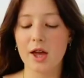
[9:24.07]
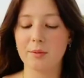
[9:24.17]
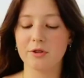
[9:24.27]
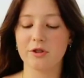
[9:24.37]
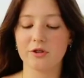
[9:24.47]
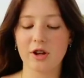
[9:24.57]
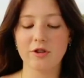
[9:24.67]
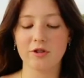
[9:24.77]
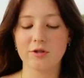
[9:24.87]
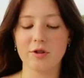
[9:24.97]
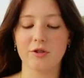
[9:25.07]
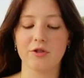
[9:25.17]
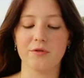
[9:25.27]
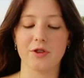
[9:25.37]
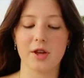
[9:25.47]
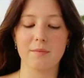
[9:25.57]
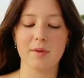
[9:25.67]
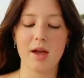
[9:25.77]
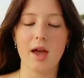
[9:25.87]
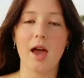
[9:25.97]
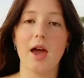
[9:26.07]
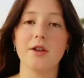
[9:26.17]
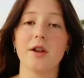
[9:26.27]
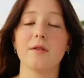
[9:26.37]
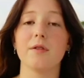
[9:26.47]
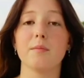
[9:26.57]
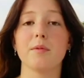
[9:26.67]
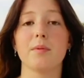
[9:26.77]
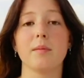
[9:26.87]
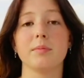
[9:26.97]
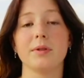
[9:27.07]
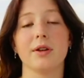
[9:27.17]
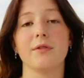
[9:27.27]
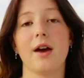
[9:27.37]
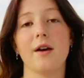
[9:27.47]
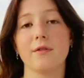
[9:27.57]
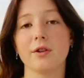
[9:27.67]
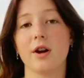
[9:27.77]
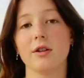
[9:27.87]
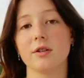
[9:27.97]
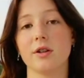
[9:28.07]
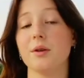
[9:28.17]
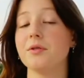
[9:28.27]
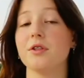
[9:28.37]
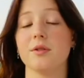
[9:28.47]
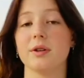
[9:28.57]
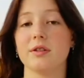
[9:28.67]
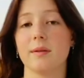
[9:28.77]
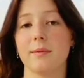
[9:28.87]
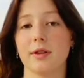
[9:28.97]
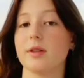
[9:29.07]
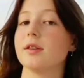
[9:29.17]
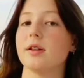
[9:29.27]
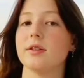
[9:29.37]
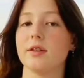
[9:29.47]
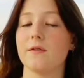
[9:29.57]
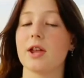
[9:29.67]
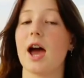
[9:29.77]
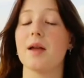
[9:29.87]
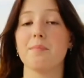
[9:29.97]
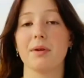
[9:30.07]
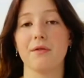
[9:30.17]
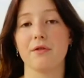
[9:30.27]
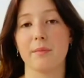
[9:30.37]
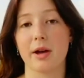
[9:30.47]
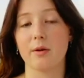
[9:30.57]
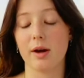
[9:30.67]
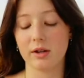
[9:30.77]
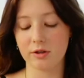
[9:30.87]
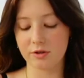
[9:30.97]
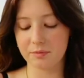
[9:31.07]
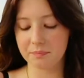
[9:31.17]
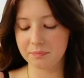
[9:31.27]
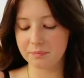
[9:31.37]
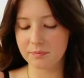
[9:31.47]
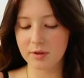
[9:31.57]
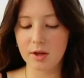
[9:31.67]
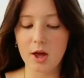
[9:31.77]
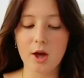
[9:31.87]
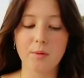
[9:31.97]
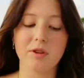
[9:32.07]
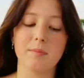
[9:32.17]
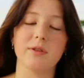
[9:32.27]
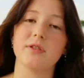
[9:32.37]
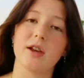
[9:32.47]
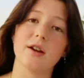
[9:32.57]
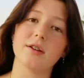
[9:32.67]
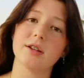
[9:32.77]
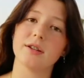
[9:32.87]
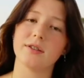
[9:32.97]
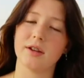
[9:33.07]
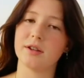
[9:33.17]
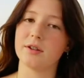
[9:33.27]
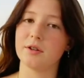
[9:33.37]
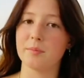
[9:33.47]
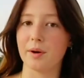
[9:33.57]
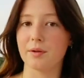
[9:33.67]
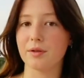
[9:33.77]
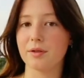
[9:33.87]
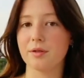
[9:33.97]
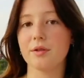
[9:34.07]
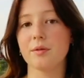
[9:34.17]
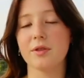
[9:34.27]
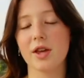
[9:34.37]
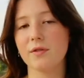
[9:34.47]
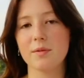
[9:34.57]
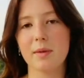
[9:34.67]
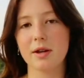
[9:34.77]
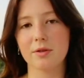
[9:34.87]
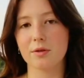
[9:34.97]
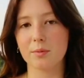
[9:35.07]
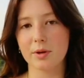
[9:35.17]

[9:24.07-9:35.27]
It was a strange new notion for them, and none of them would probably have ever gotten close to doing something like this if it hadn't been for my quest. Would they be scared, excited, or both? Would they even make it through the